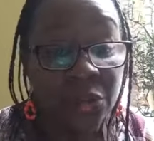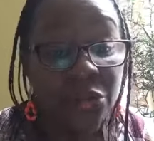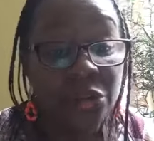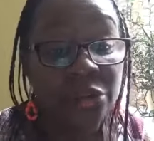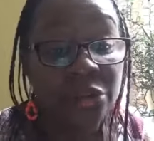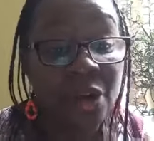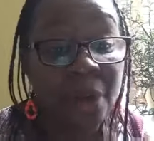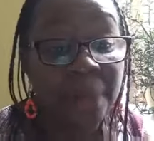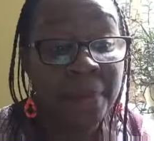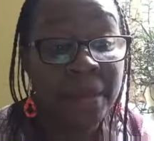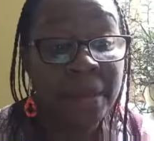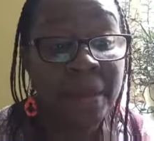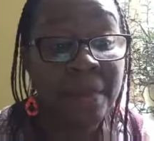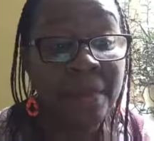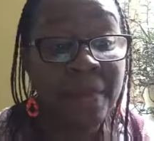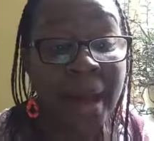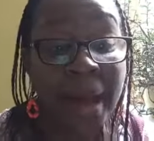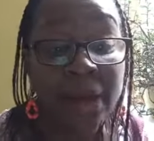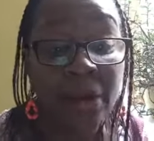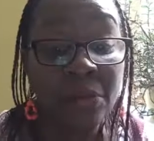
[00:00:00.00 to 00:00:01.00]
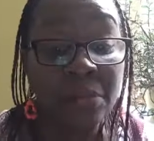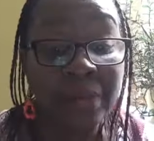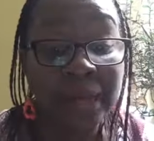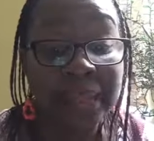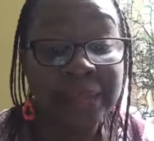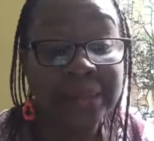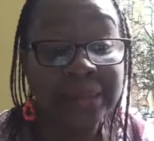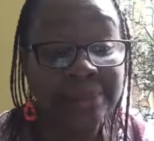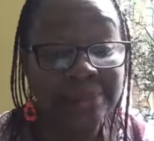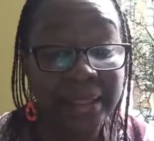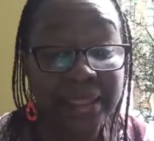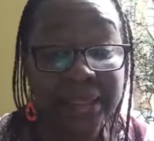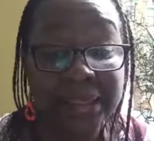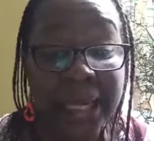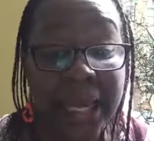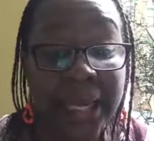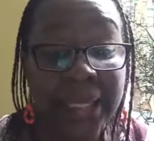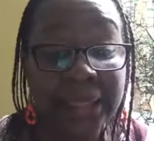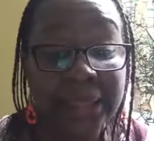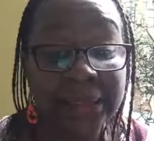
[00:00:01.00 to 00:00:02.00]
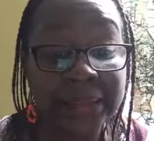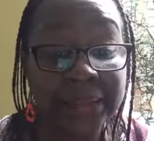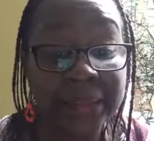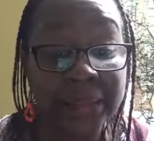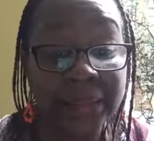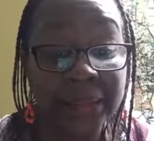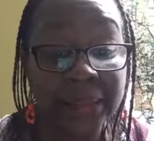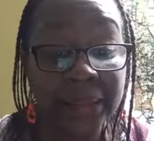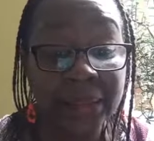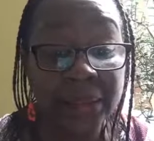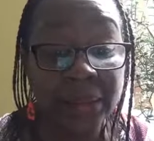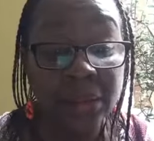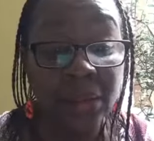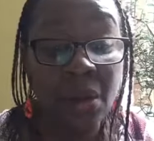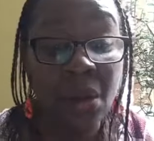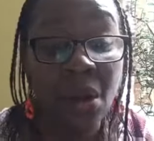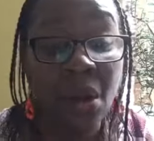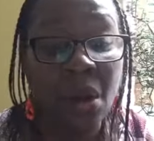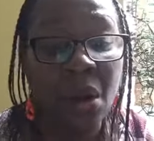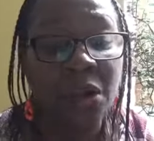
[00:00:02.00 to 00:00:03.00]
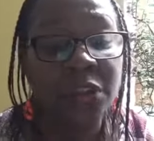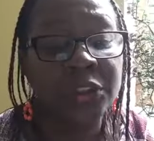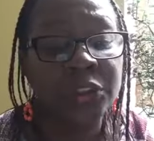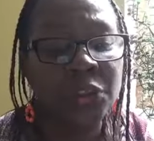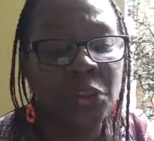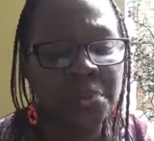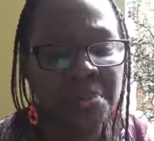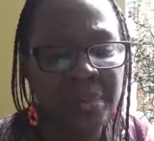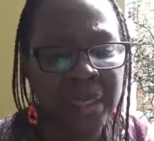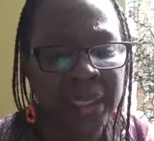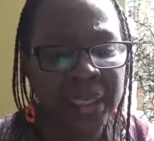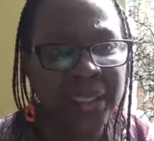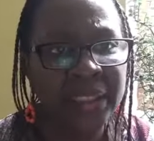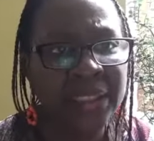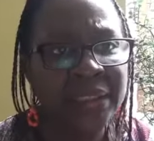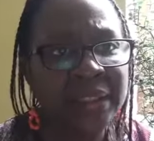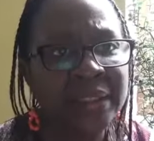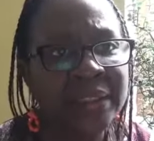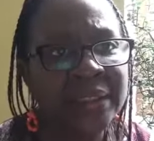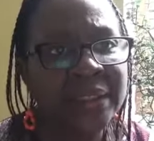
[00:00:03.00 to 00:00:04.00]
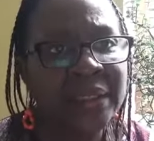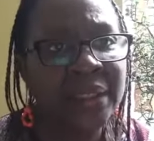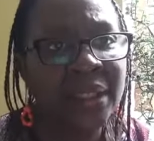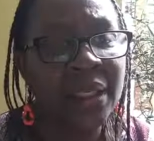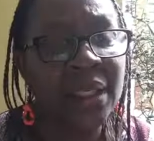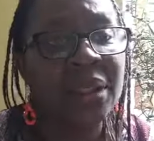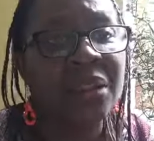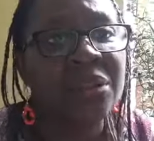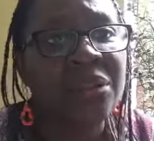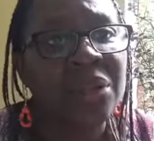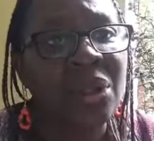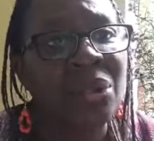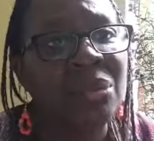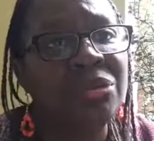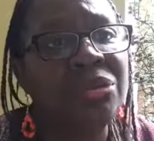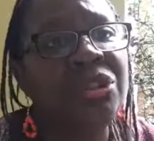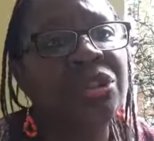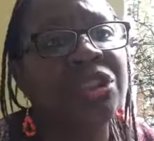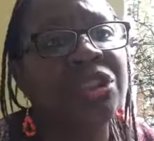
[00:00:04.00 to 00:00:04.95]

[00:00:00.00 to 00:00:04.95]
Dropping the biomass mentality also means don't